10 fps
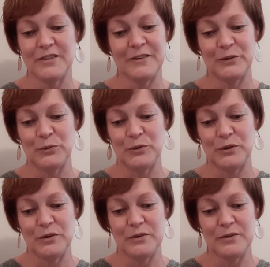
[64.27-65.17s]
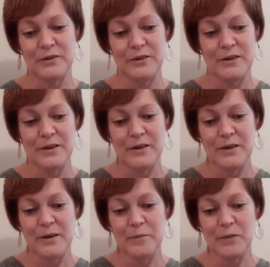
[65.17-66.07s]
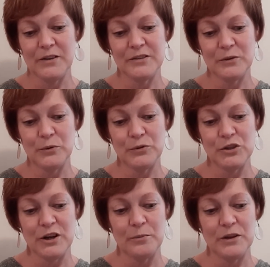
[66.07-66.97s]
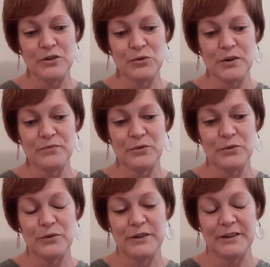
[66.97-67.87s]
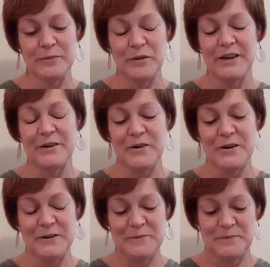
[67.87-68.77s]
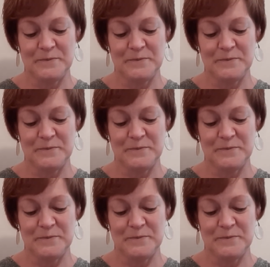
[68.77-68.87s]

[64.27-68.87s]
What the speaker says: in the Lord. My soul shall be joyful in my God."